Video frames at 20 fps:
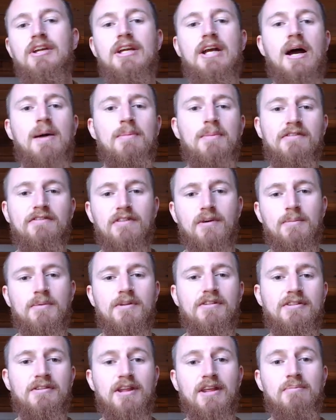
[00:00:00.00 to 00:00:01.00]
coming from a
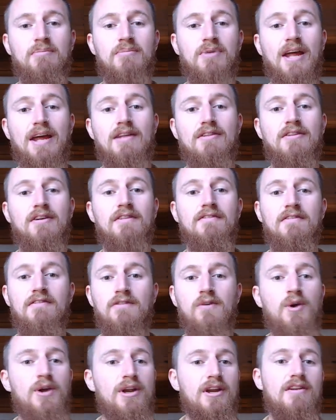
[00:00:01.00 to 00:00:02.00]
place of
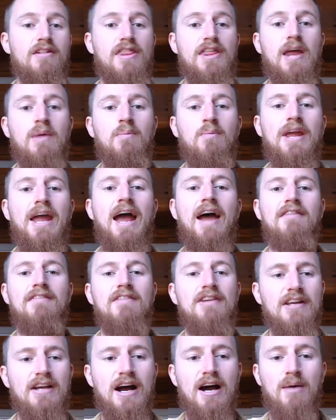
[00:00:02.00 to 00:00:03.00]
avoidance and we
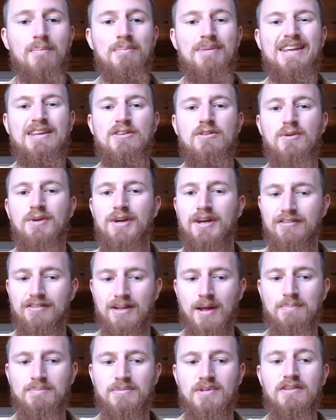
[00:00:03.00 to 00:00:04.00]
haven't come into
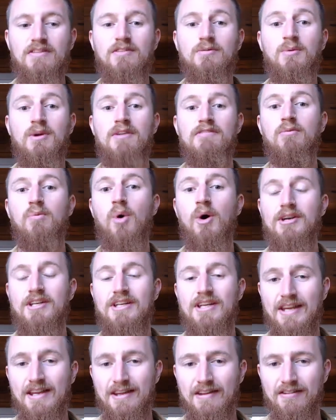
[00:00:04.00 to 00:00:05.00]
acceptance with what
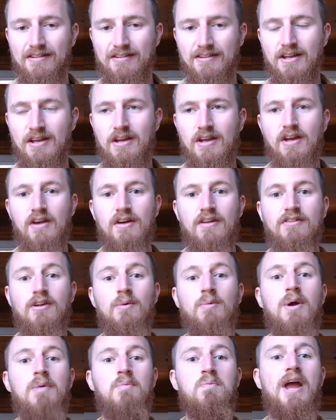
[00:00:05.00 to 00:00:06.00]
is. So
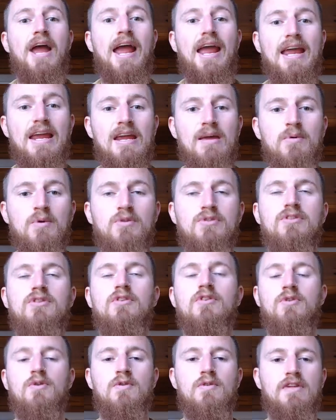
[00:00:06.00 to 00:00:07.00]
when we're able to
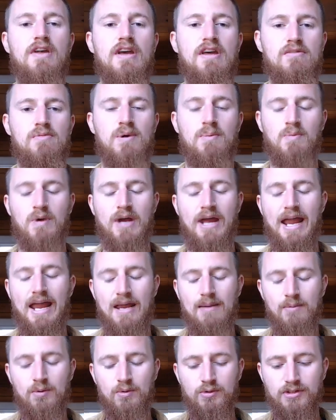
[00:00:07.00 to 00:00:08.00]
do this, when we're
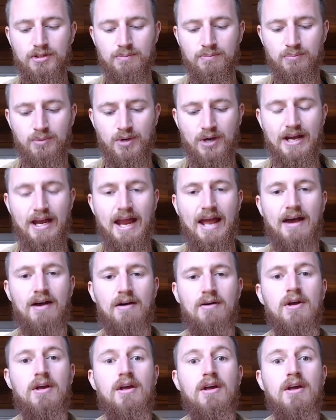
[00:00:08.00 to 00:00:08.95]
able to bring our